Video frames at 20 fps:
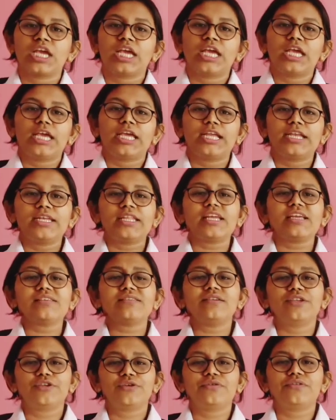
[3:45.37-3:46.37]
India is
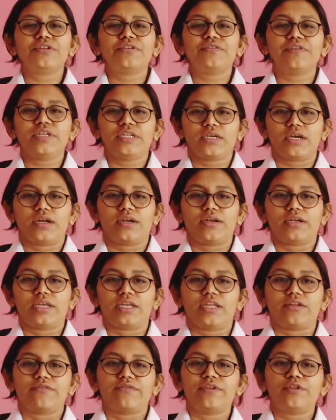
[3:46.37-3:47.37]
a youth-driven
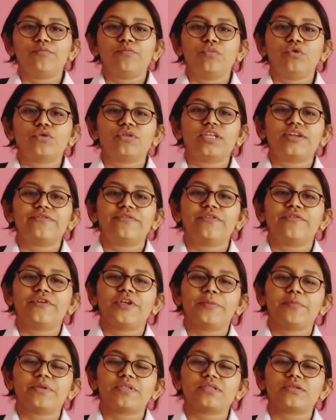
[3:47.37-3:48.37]
country with more than
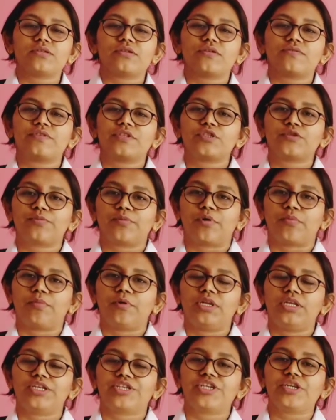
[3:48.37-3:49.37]
50% of its
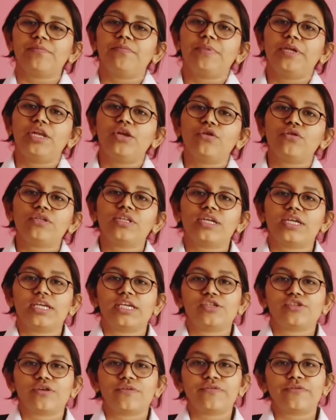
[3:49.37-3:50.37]
population below the
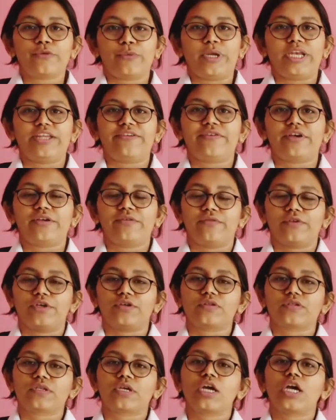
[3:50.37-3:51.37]
age of 25
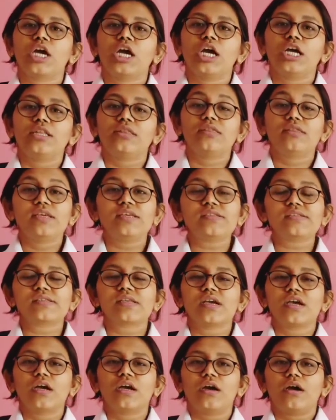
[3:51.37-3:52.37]
years. This
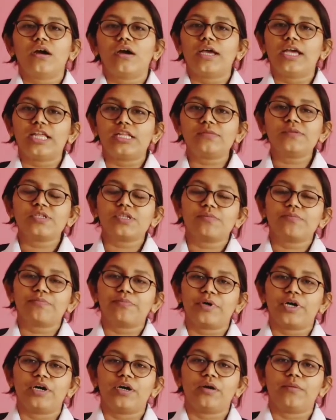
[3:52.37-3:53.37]
helps
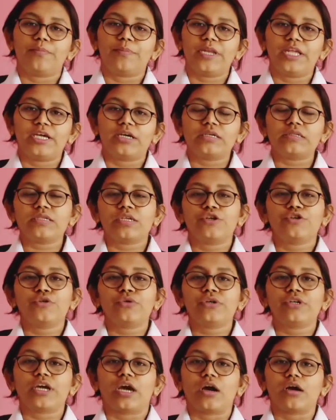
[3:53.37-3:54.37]
players
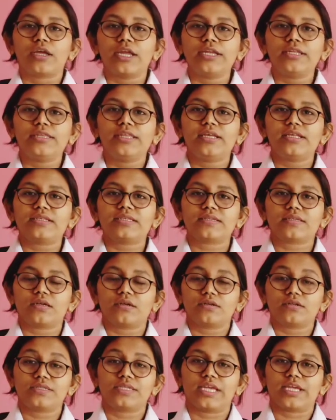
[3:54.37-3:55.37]
to target this
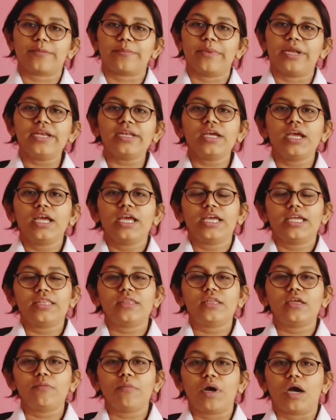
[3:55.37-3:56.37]
segment
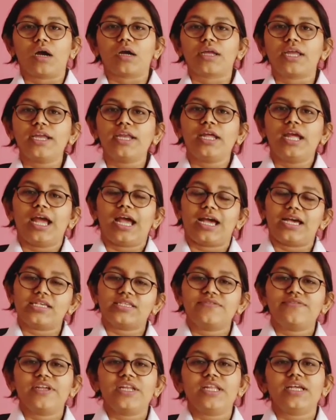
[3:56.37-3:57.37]
in the market
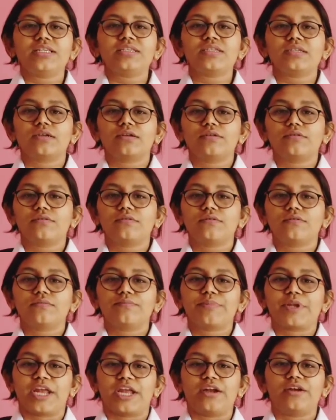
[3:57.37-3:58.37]
as well as
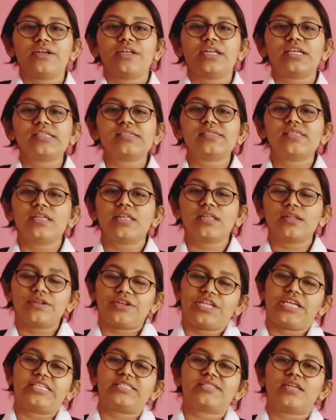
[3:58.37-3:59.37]
prioritize their
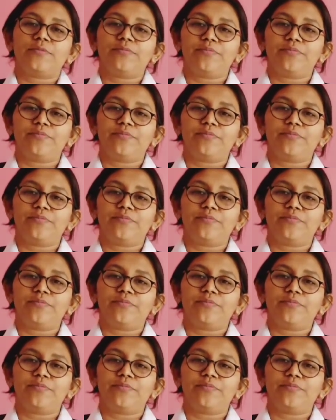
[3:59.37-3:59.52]
tastes and